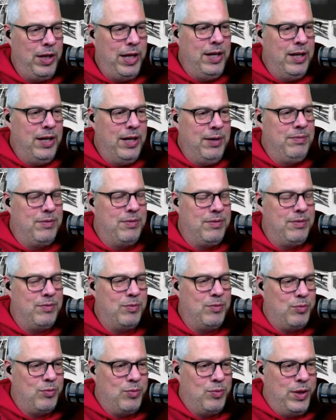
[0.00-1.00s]
on
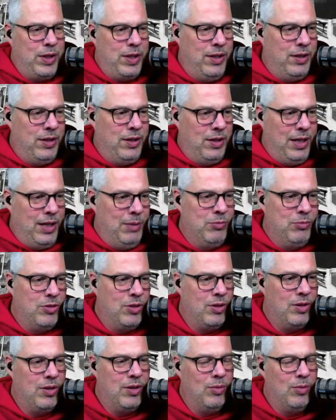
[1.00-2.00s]
freaking limbs
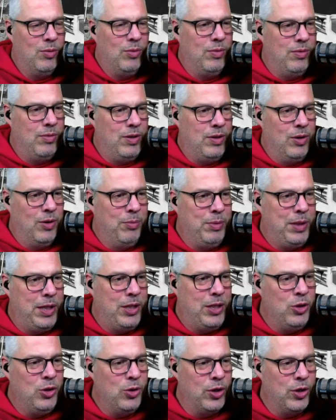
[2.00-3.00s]
that, you know, me
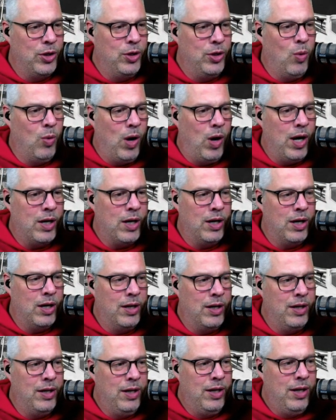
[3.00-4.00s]
and you couldn't walk
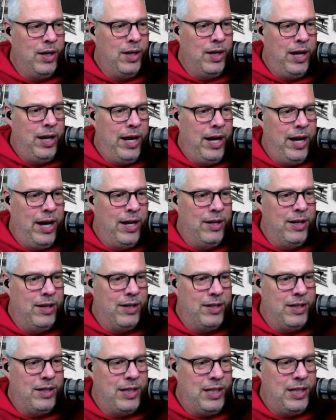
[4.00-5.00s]
on, and
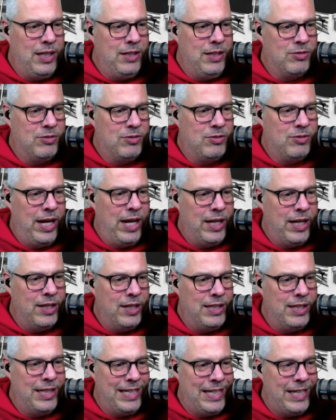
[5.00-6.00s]
he's taking
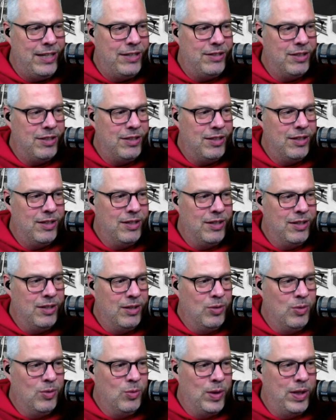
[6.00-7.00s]
heat
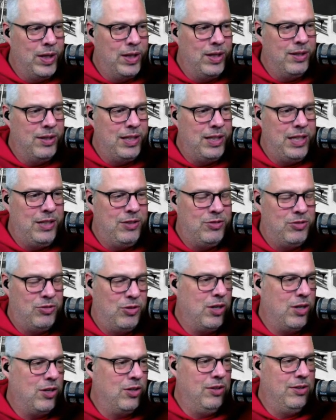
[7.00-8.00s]
when he's
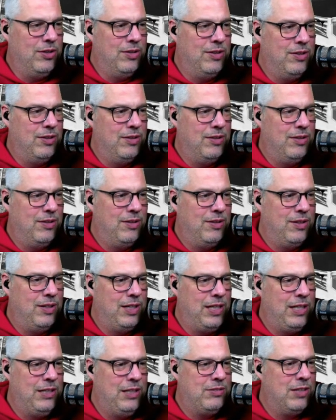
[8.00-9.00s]
struggling.
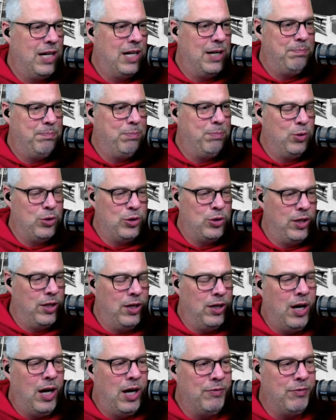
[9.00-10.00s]
Yep. He's not pushing it
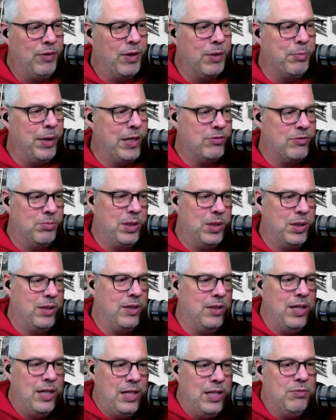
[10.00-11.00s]
off like Mike Smith
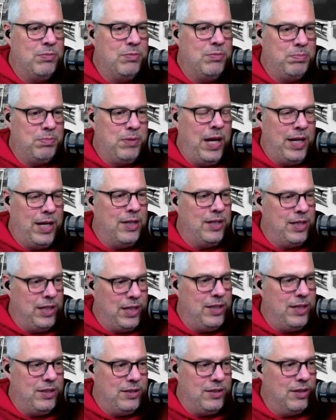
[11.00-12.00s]
did. He's taking the
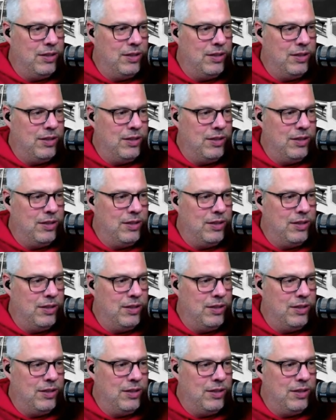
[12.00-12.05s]
heat.